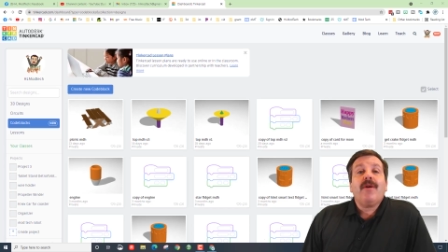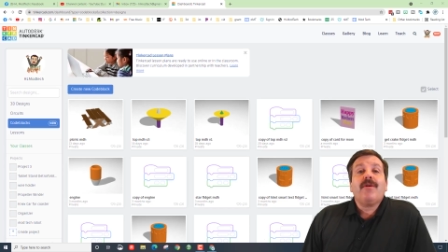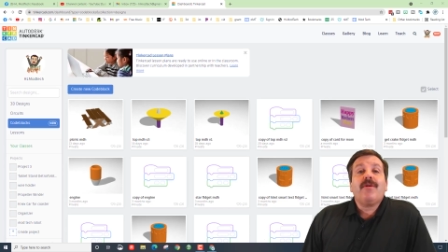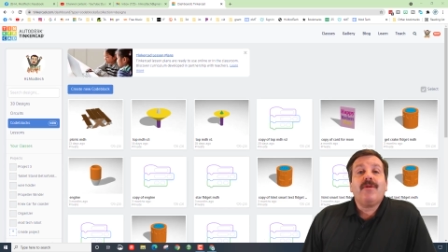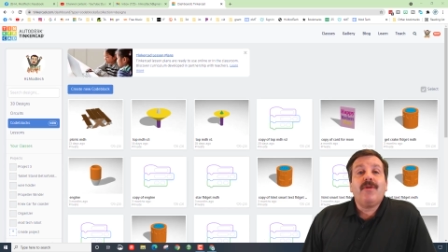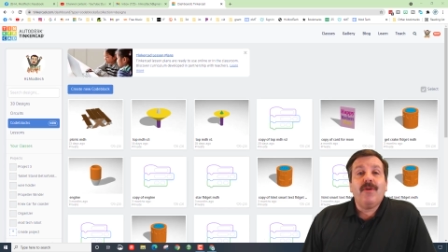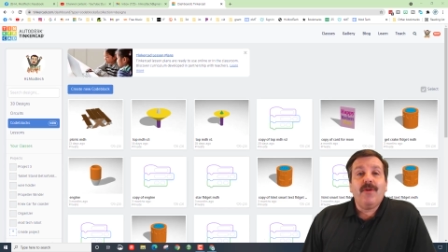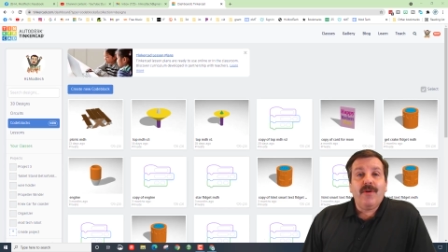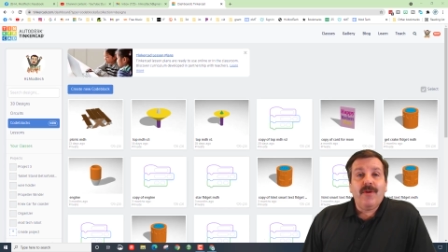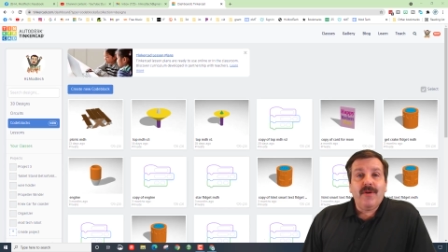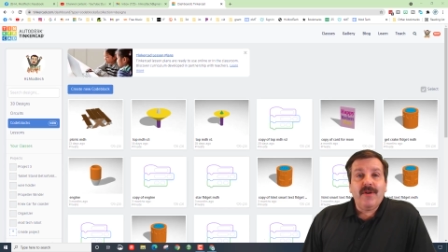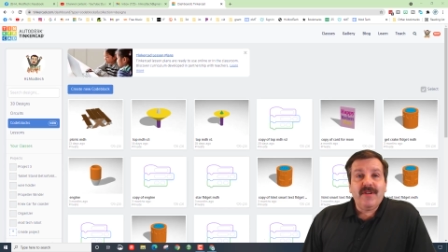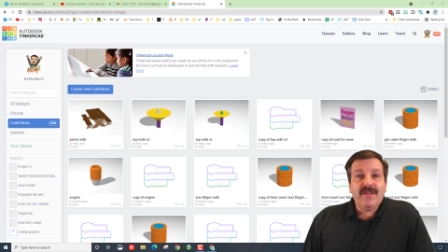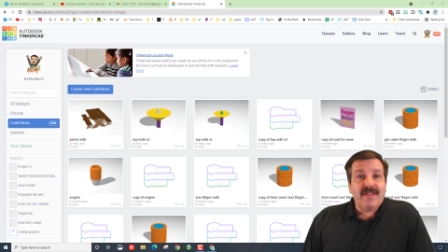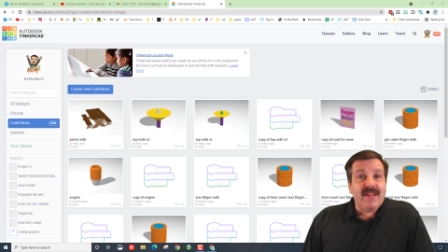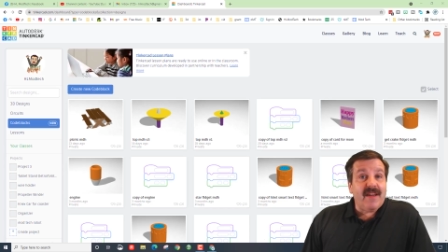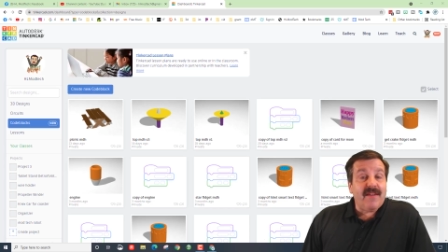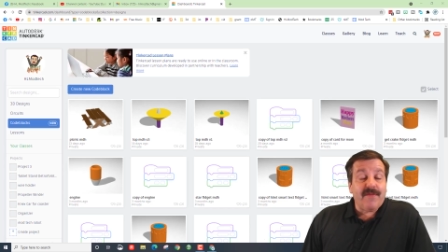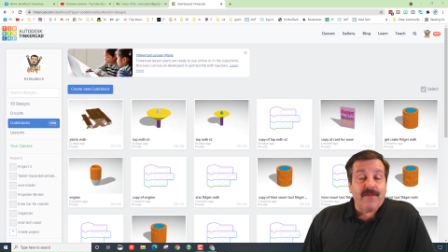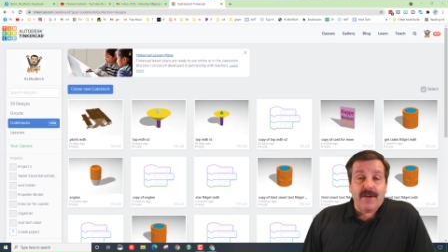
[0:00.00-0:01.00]

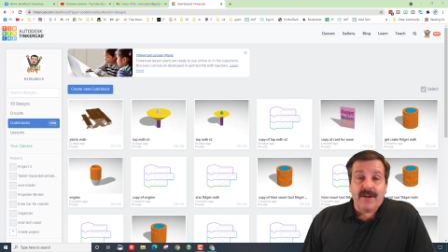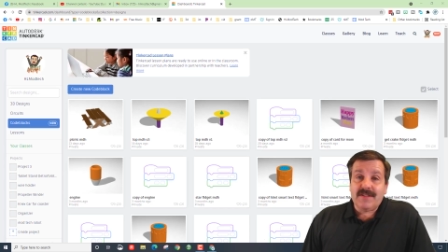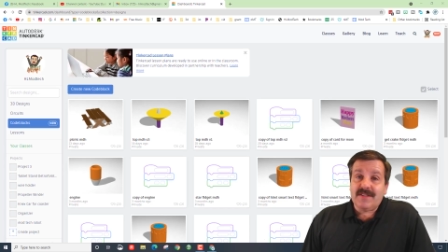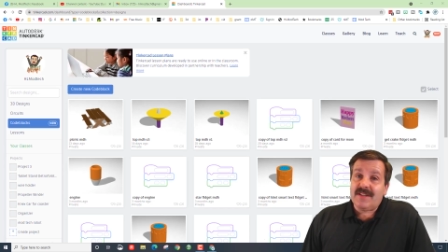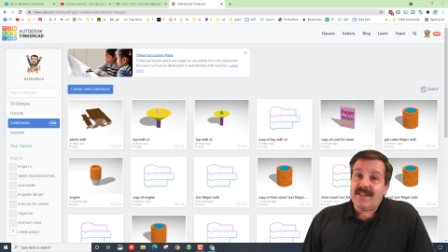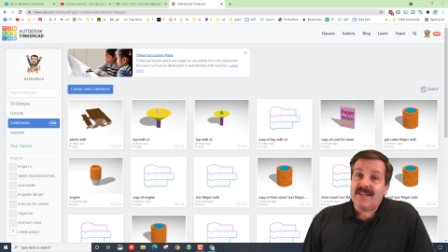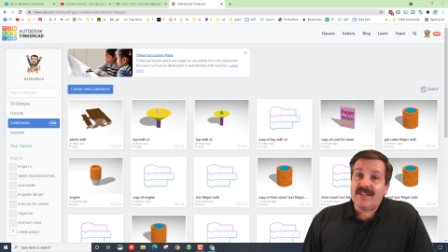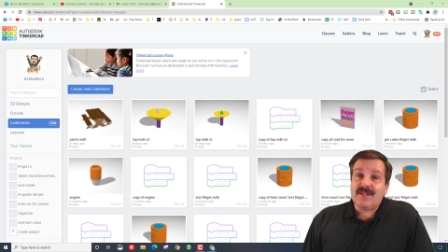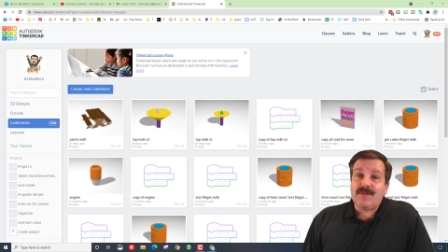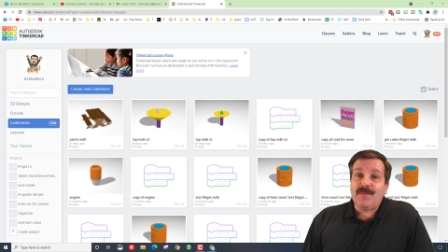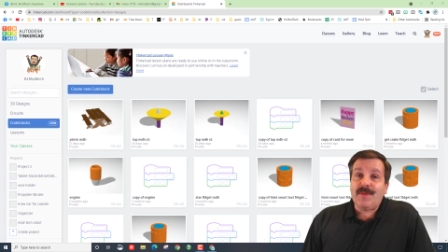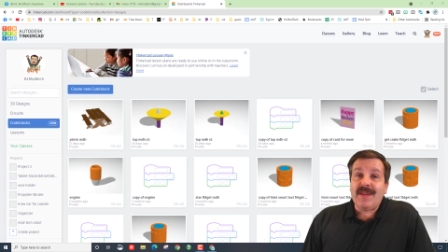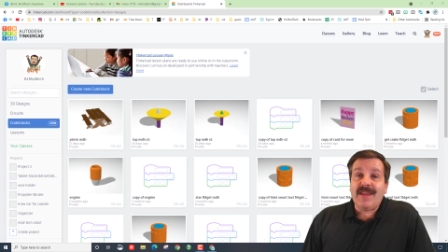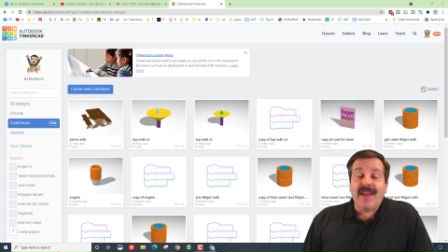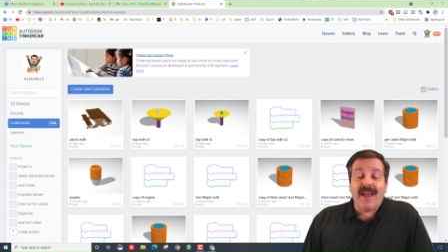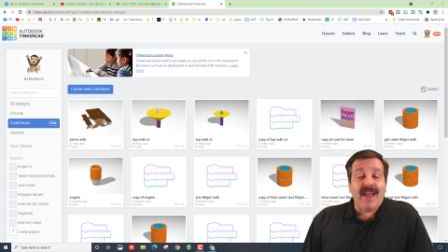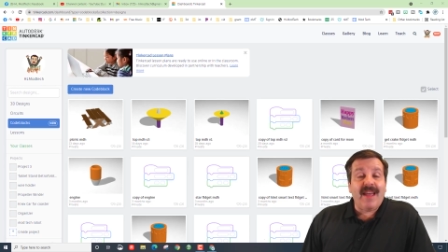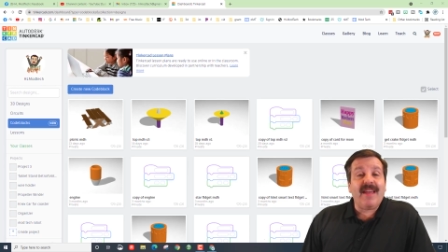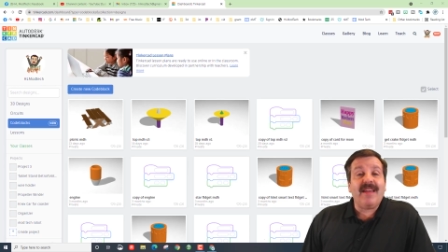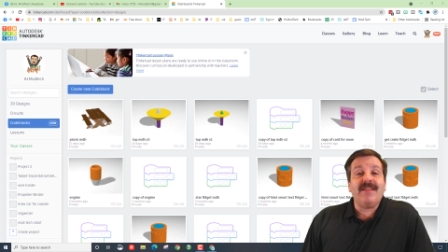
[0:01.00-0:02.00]
Good day friends, it is
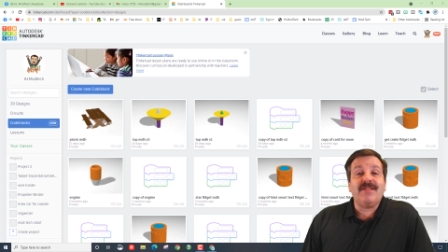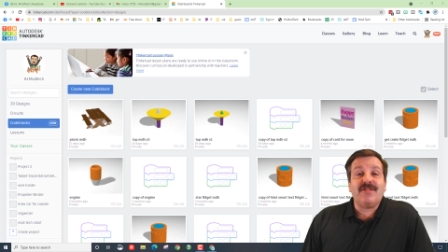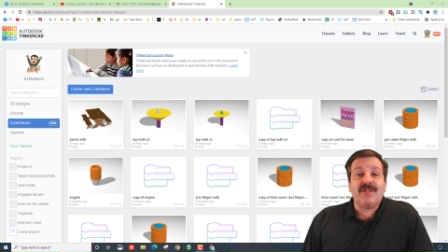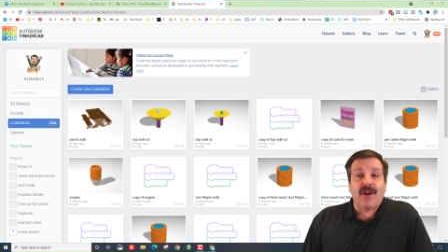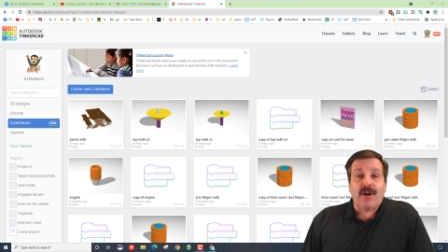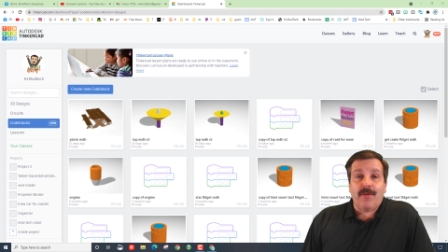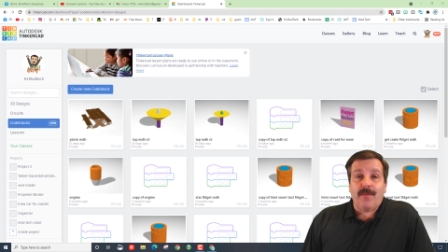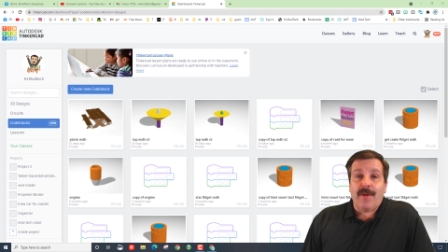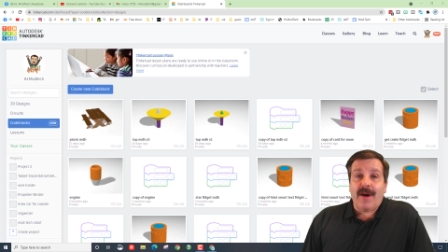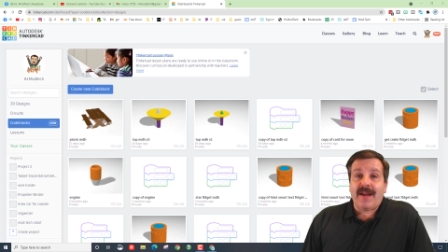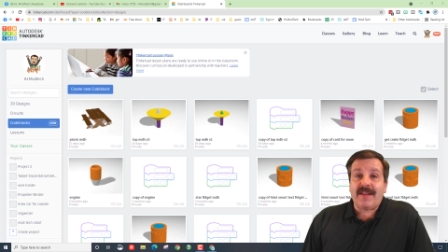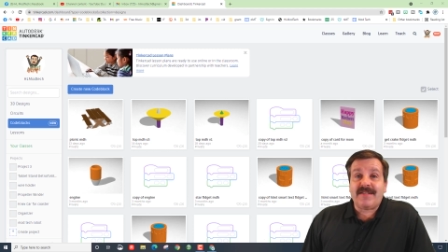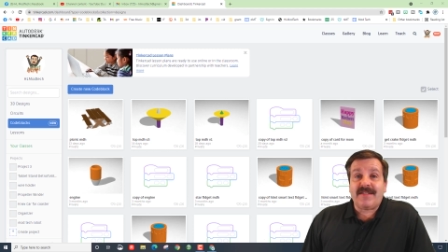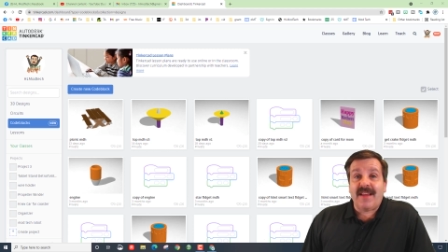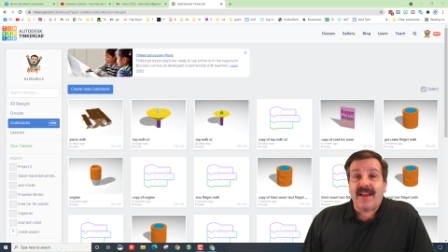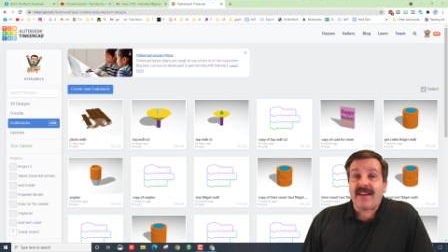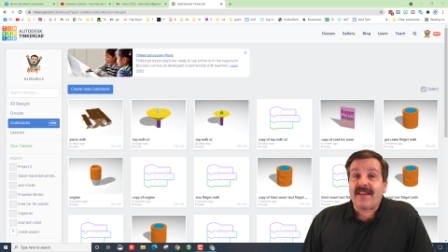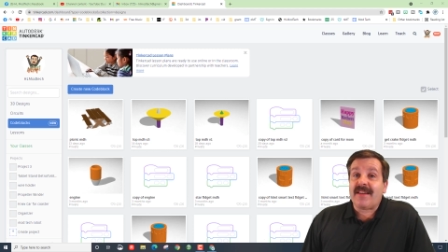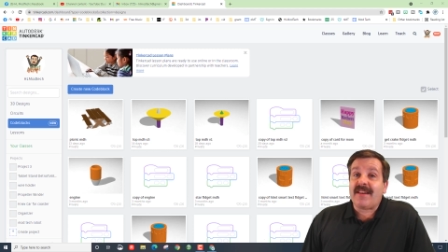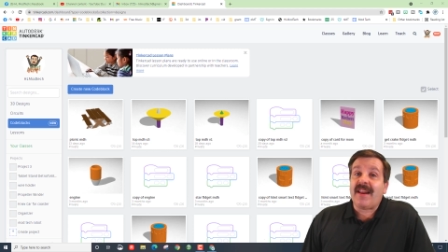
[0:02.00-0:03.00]
me HL Mod
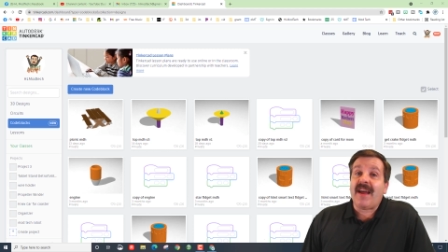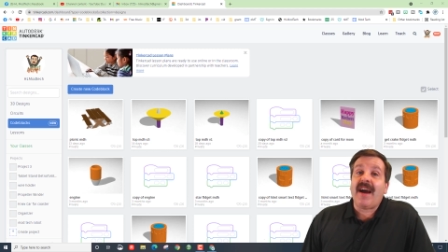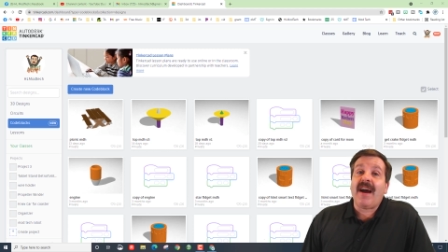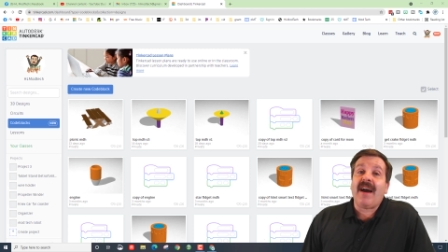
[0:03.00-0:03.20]
Tech and